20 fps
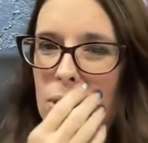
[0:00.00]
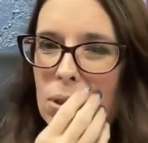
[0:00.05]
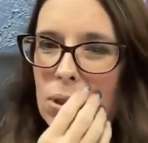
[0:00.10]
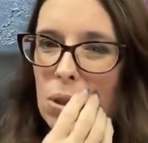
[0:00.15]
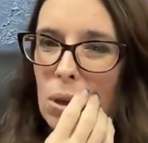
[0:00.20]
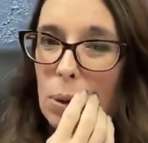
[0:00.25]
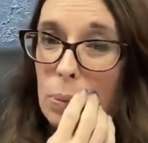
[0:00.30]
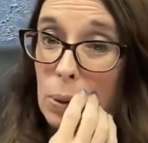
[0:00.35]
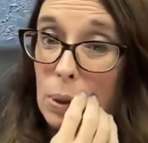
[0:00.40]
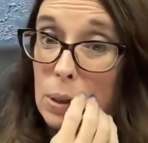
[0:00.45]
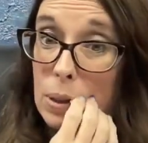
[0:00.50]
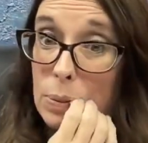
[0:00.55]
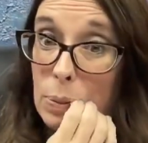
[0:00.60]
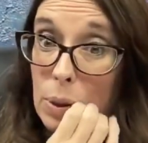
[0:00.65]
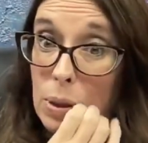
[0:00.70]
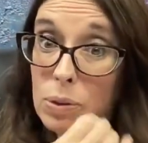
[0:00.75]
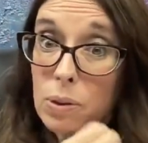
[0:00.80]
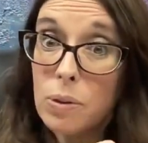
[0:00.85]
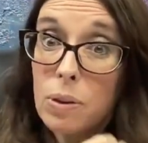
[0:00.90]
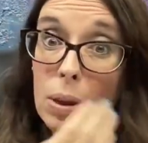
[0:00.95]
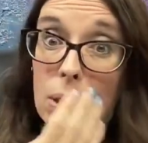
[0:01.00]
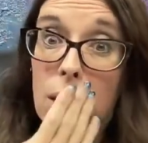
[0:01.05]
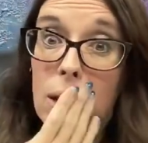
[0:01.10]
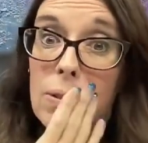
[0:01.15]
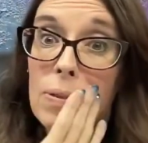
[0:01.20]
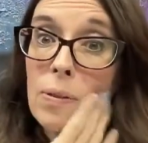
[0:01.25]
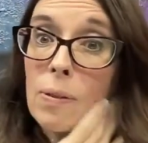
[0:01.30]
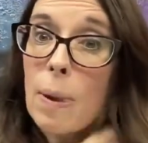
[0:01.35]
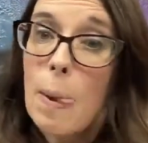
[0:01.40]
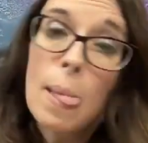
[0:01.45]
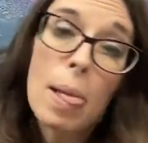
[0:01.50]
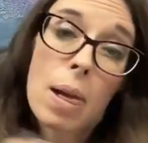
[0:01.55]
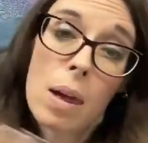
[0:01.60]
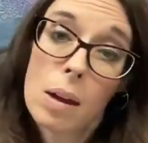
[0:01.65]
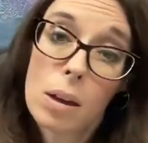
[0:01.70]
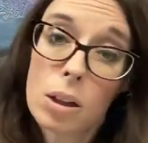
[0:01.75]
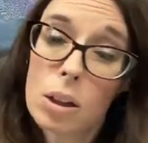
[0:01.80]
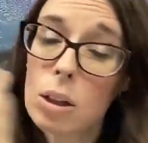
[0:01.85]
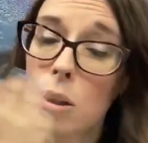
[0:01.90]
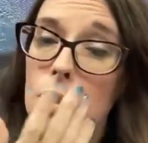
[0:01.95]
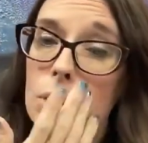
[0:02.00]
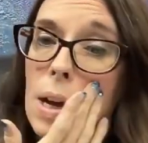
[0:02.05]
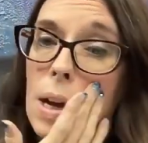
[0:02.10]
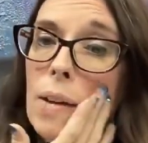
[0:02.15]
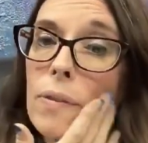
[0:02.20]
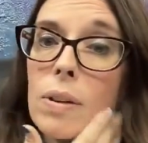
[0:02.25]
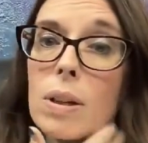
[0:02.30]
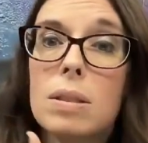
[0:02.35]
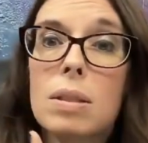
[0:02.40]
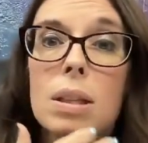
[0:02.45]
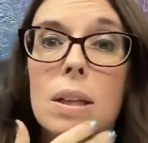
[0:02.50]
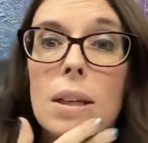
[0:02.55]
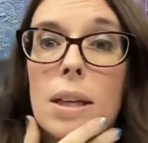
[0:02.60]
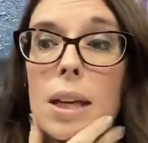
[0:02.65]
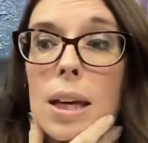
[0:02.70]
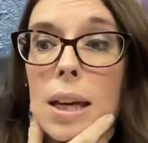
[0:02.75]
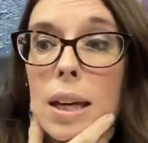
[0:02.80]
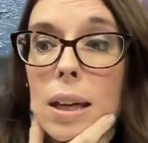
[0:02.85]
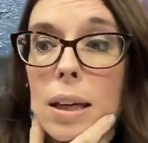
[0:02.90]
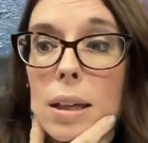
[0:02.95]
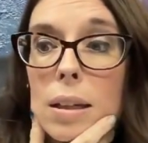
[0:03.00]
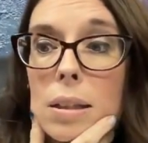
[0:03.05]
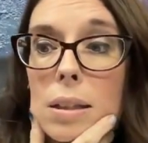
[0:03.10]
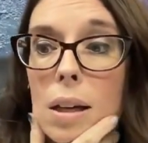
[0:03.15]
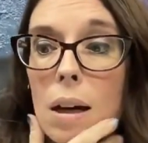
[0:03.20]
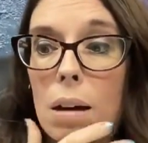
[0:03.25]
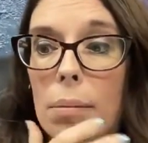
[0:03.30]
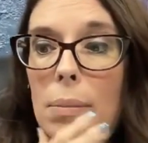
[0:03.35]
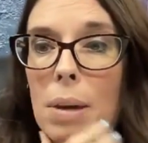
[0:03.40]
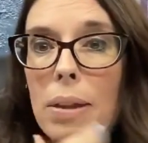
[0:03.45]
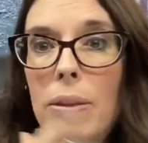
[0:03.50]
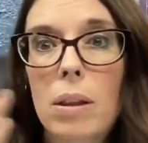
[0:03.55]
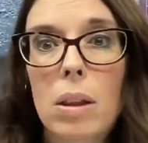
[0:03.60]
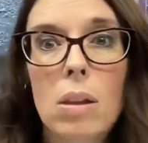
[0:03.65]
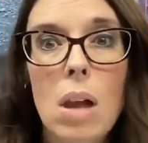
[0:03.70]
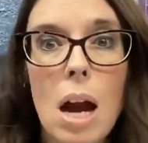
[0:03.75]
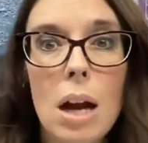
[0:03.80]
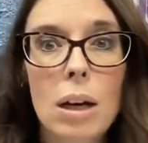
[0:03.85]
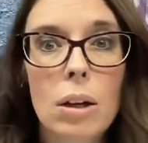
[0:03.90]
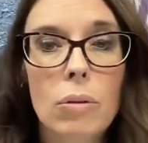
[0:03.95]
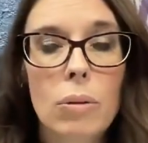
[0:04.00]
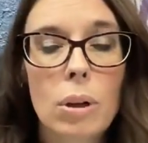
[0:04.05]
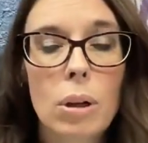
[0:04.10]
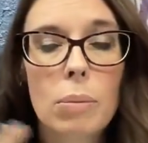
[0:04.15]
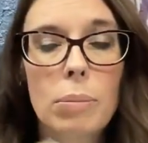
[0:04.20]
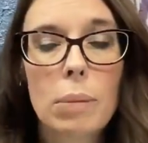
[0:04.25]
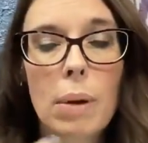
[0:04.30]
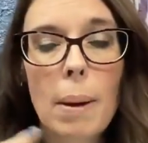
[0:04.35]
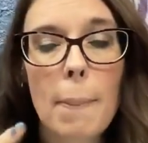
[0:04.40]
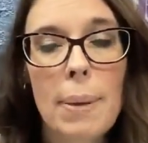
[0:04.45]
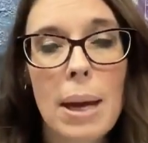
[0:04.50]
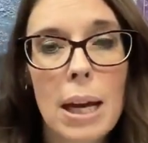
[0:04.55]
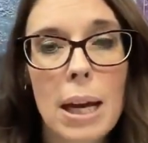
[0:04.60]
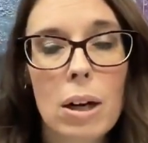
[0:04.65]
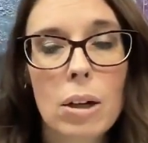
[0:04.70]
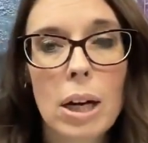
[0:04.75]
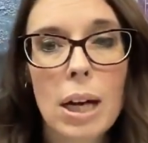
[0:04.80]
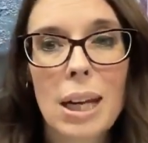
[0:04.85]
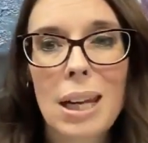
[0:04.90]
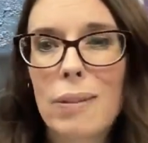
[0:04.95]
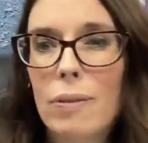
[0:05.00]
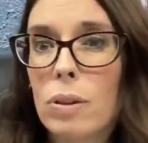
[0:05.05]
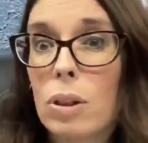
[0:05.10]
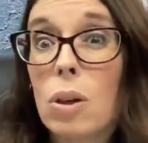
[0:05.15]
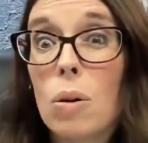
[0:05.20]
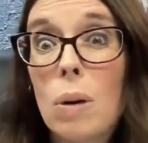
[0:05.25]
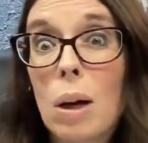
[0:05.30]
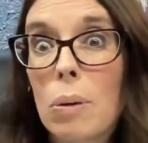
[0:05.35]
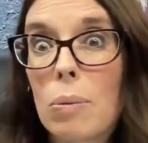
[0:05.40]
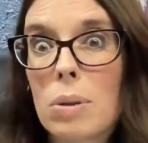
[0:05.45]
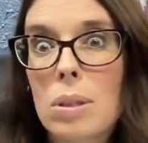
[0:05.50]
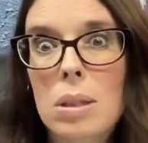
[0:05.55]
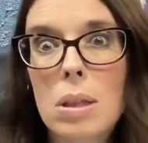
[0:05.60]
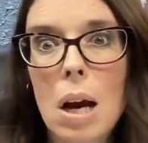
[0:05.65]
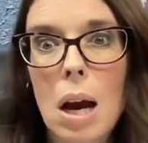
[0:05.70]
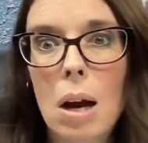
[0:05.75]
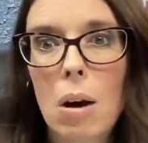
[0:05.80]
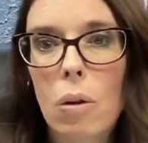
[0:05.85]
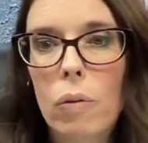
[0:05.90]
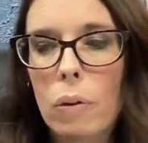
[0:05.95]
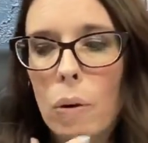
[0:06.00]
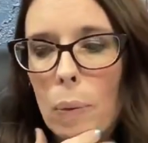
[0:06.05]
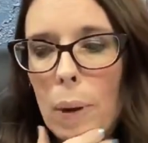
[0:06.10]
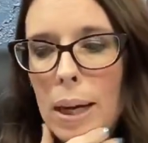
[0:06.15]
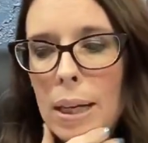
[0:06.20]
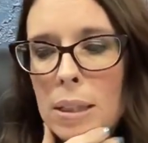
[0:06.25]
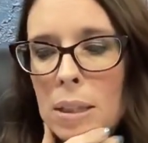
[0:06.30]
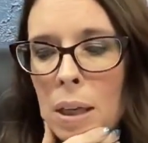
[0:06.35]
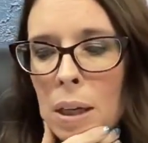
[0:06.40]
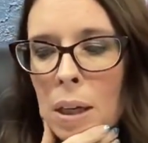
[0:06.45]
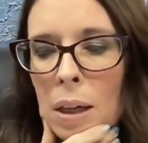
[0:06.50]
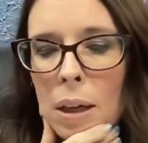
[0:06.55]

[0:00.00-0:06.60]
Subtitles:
So I played sports with a lot of girls, obviously, and in the locker room comparing, even though I was not overweight,